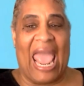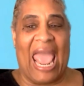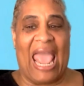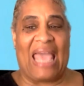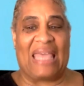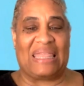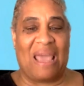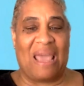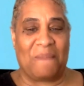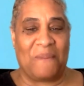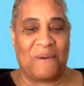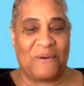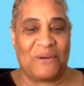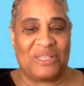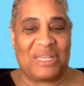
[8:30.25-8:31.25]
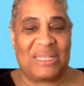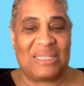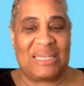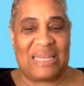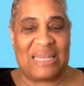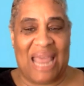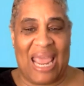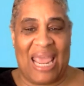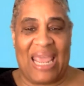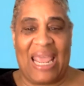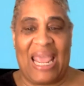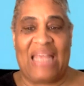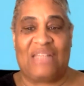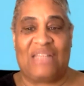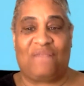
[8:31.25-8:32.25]
And that person today
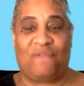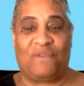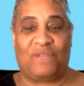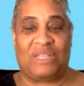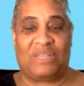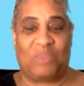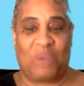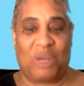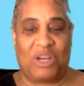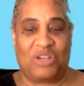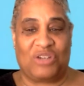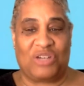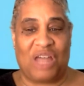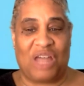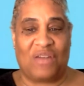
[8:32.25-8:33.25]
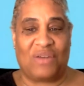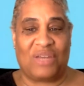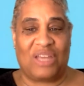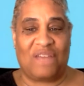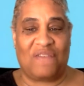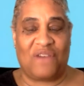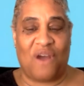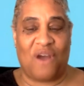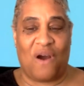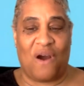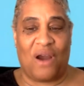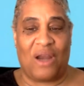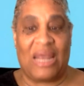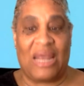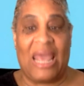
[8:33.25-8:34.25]
is, for this $100 gift
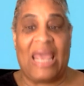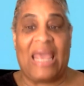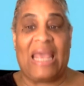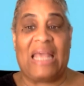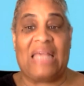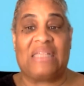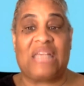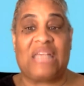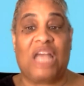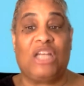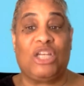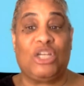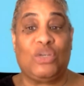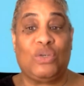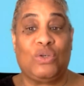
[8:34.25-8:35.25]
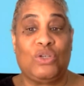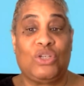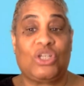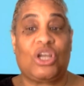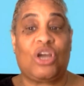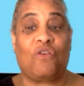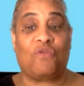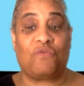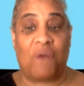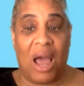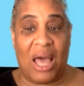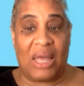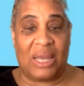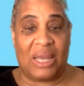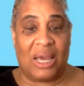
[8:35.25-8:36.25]
card, is Anuj
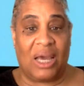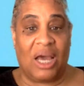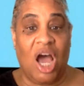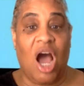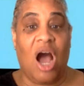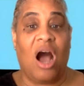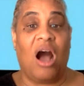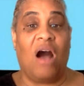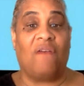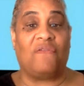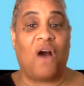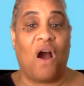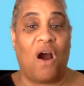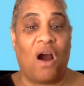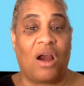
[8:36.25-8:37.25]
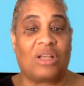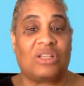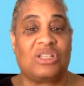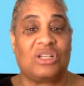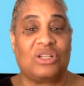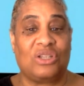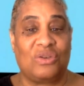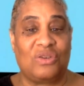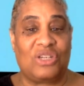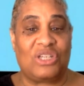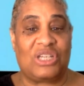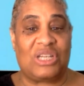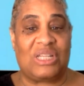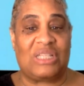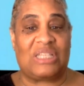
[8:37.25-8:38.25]
Khurana of ARC
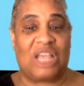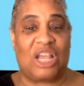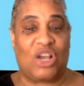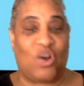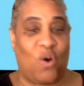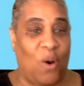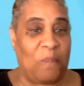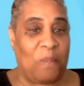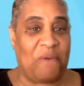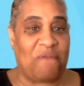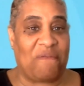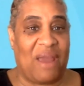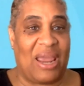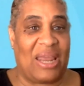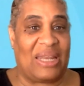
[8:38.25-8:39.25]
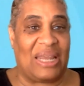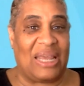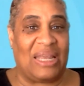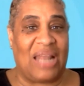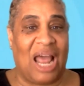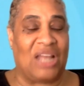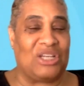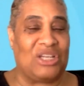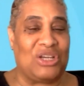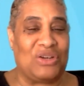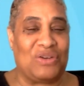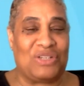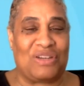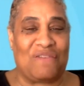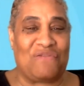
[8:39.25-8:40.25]
Solutions Incorporated.
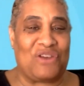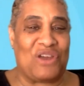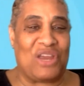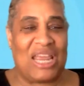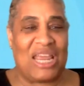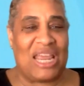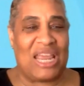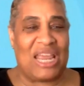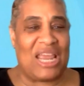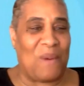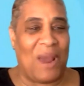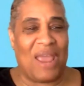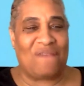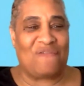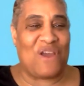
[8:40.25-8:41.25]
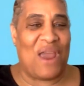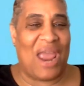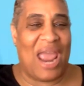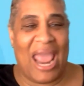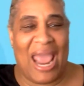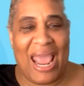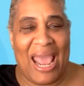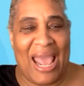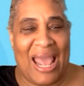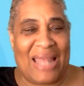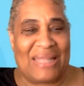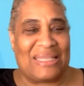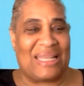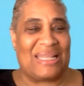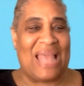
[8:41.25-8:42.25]
Anuj, if you're here, wave your
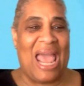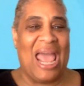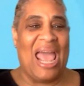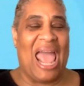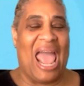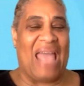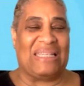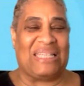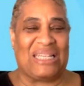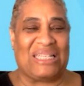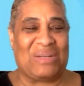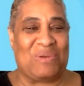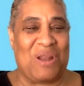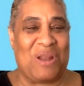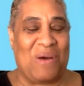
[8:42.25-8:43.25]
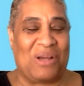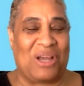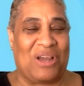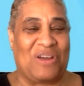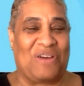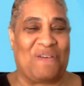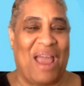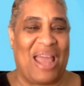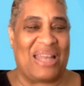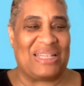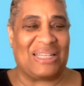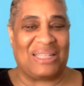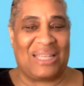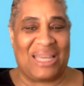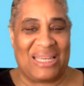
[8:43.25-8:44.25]
hands and just, you know,
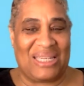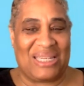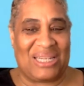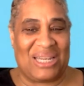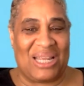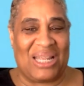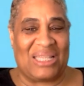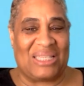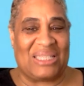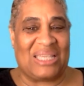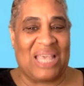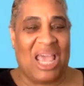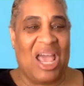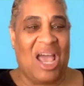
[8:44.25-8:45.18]
congratulations.